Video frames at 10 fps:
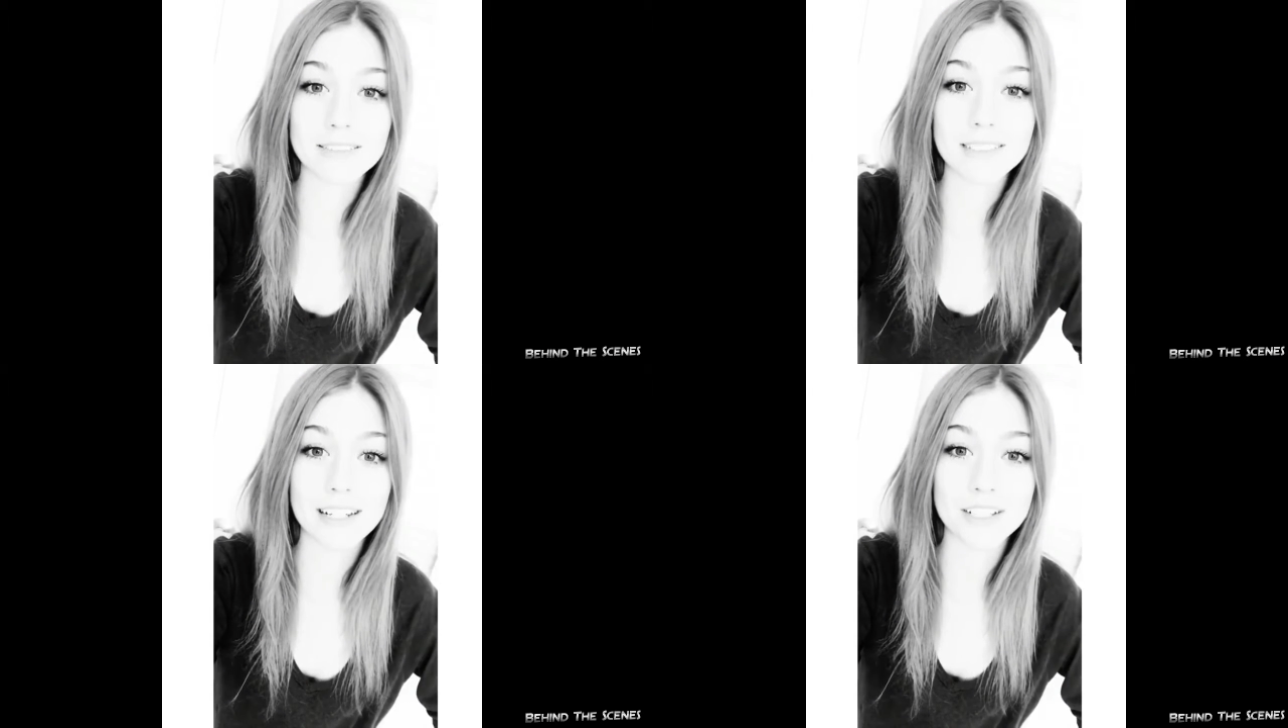
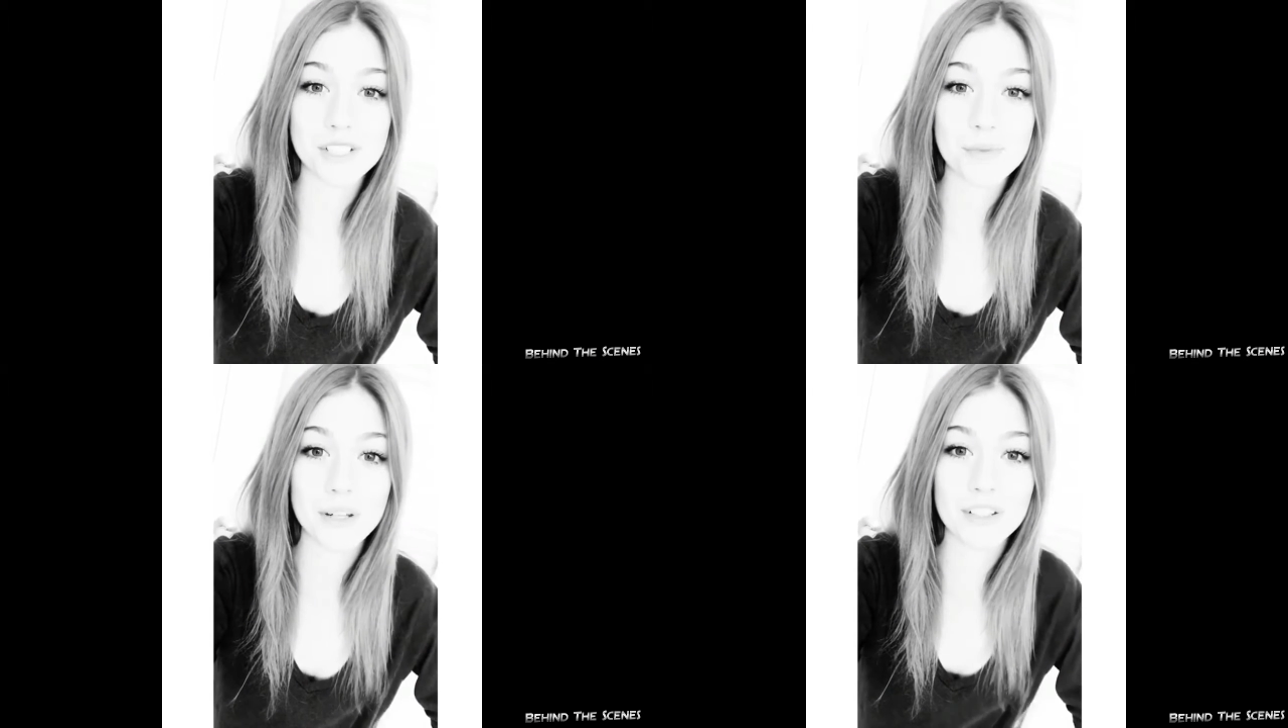getting to
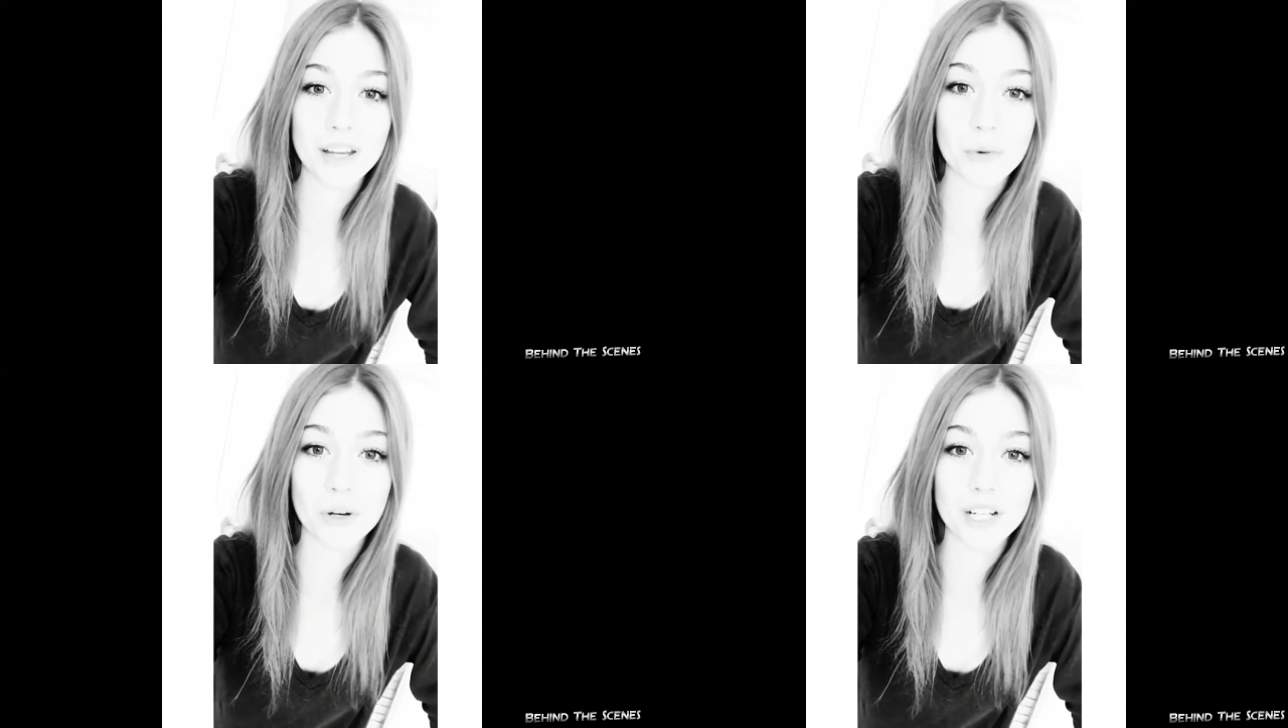spend a
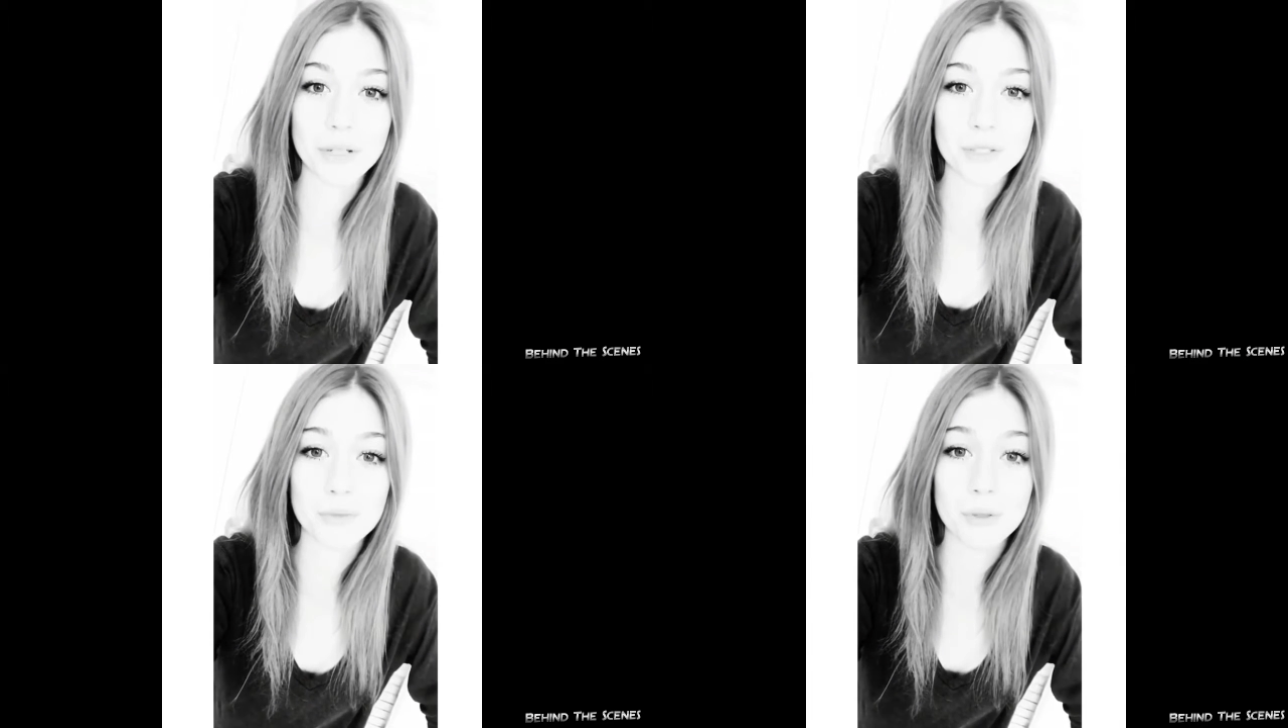day
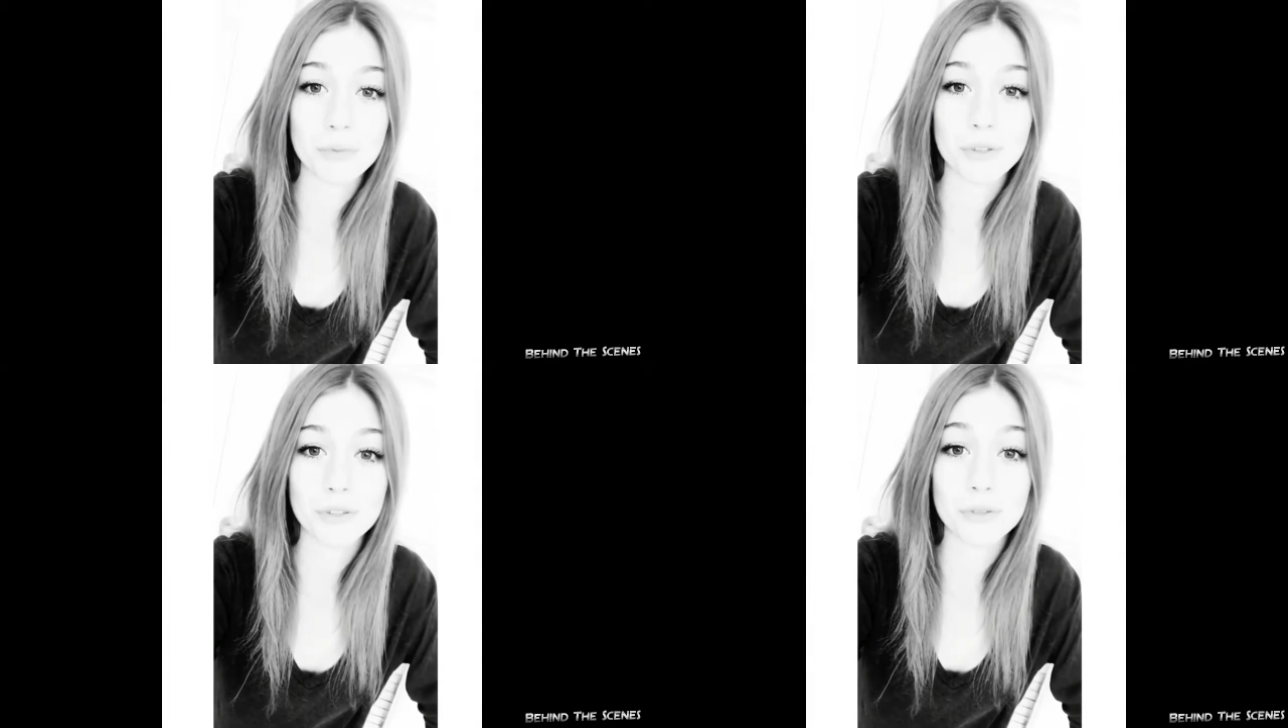working with the
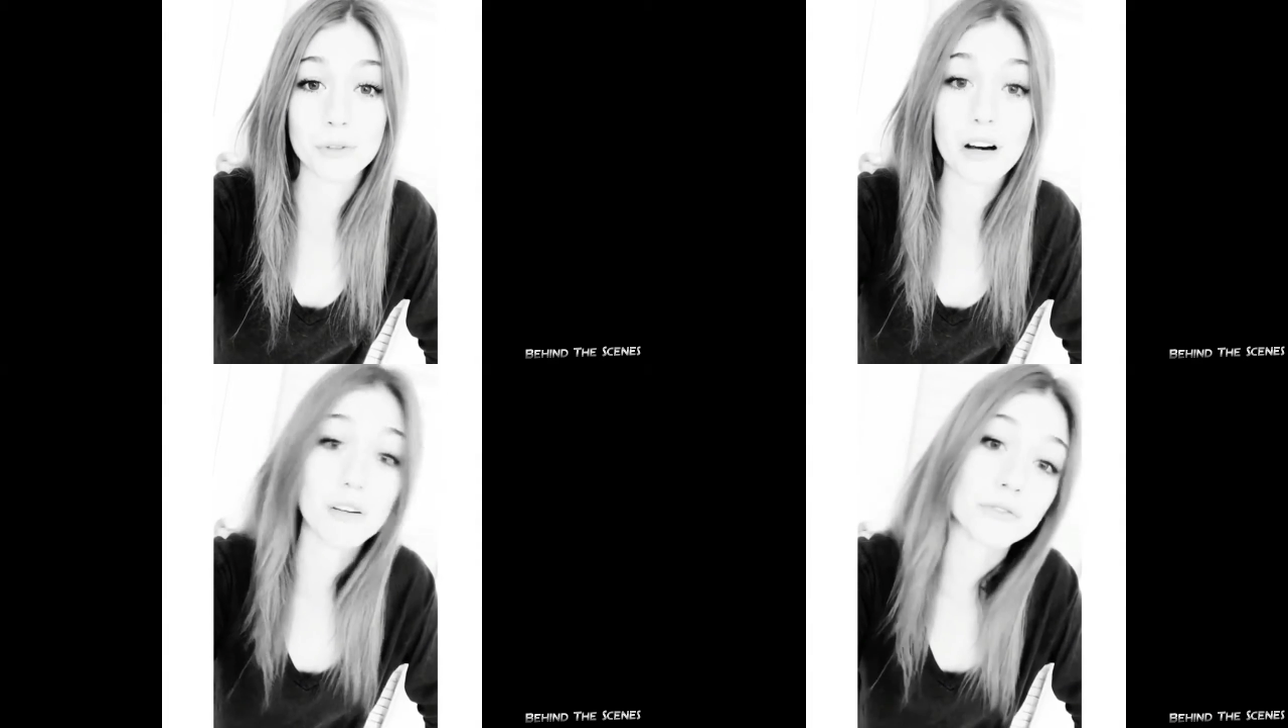people you
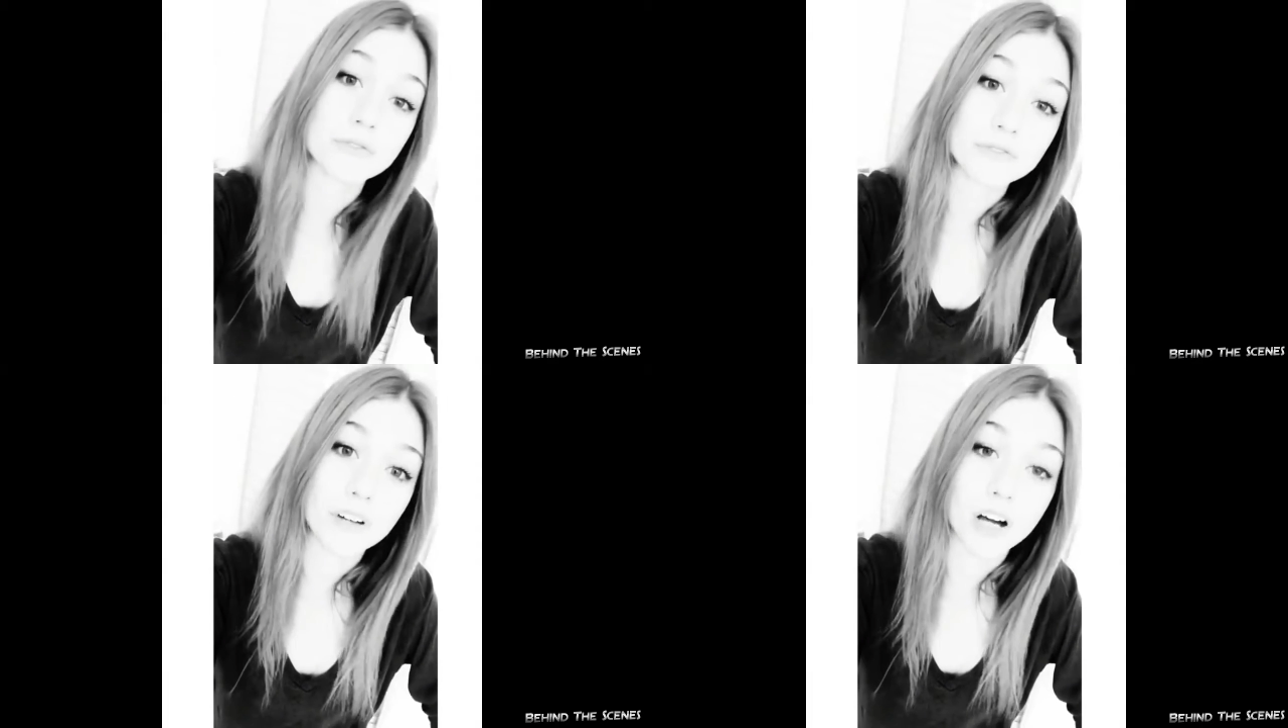love